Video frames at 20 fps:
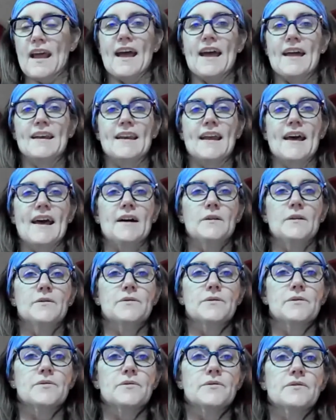and
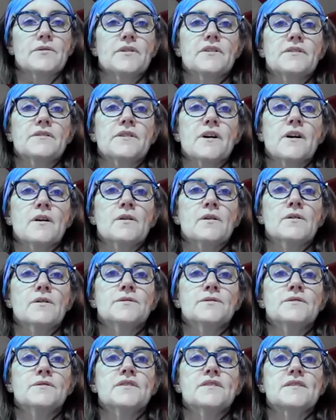out through your
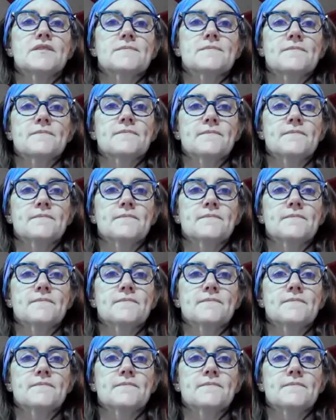nose.